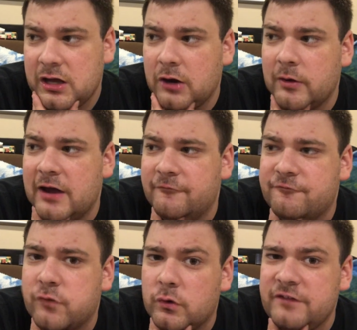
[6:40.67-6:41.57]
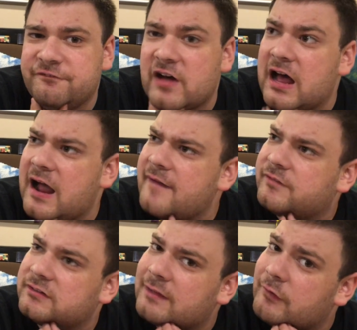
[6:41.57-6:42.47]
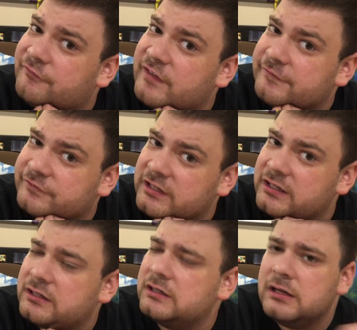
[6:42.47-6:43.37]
around 45 to level 50,